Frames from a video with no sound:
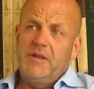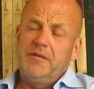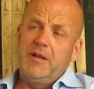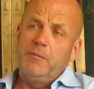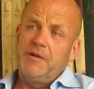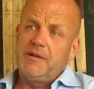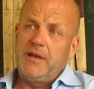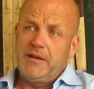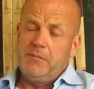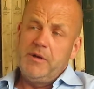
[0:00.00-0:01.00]
And then we
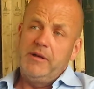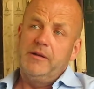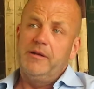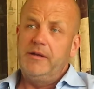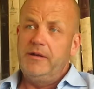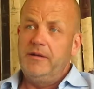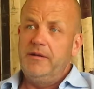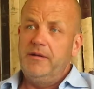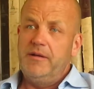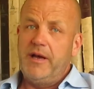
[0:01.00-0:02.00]
start immediately
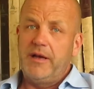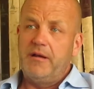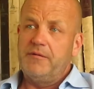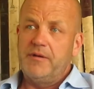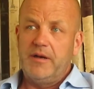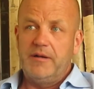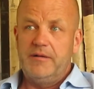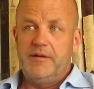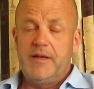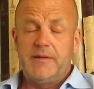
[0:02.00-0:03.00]
the hiking trip in
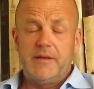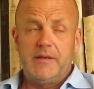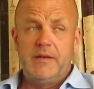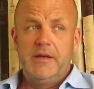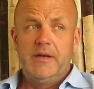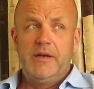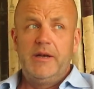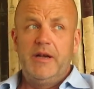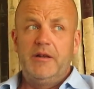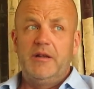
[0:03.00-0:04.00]
the desert.
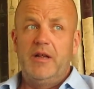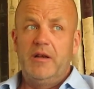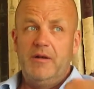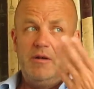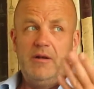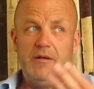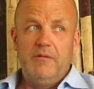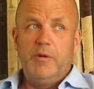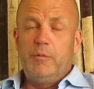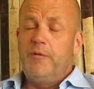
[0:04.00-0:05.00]
And then
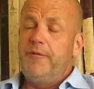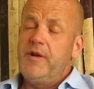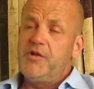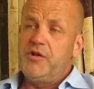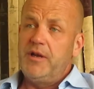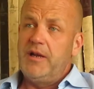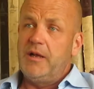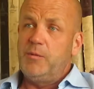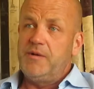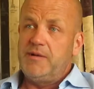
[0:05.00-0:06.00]
when we finish in
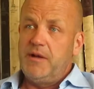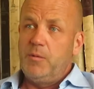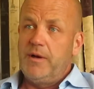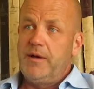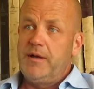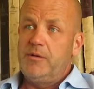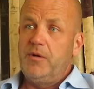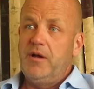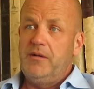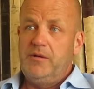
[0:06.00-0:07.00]
Eilat, we stay 1 night
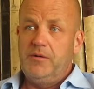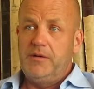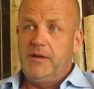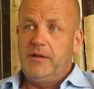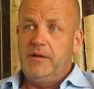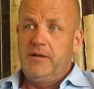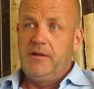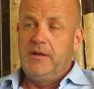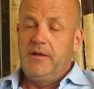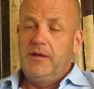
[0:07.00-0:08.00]
together in the hotel.
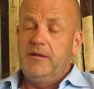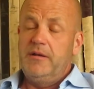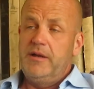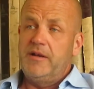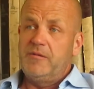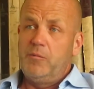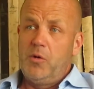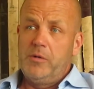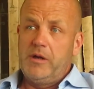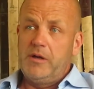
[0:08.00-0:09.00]
And the next
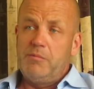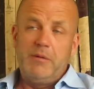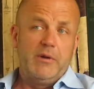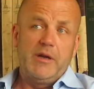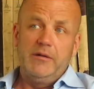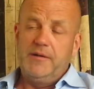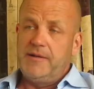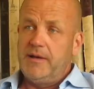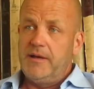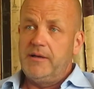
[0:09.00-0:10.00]
morning, the people can
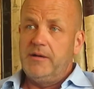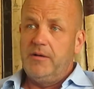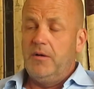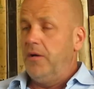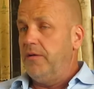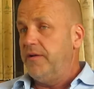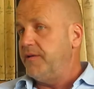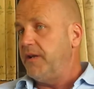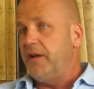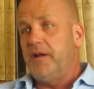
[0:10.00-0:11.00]
decide, they
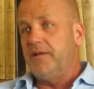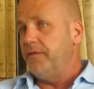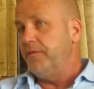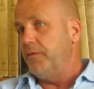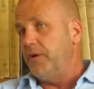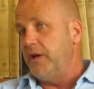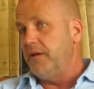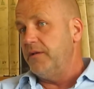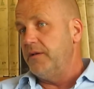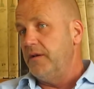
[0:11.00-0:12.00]
stay another few
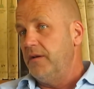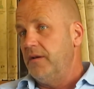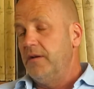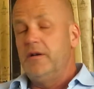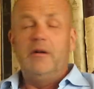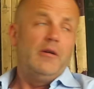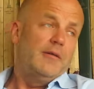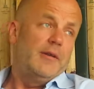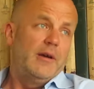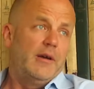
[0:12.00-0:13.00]
days,
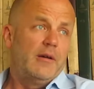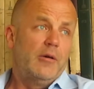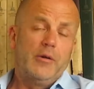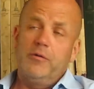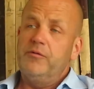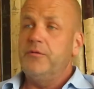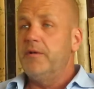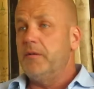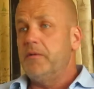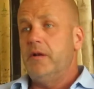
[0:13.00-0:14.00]
or they're going to
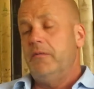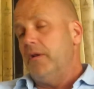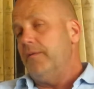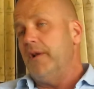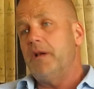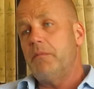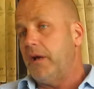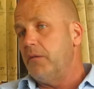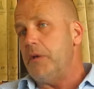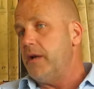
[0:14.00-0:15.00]
Jerusalem, Tel Aviv, or they're flying
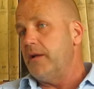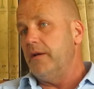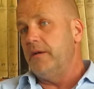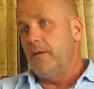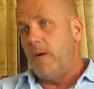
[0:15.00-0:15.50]
back immediately.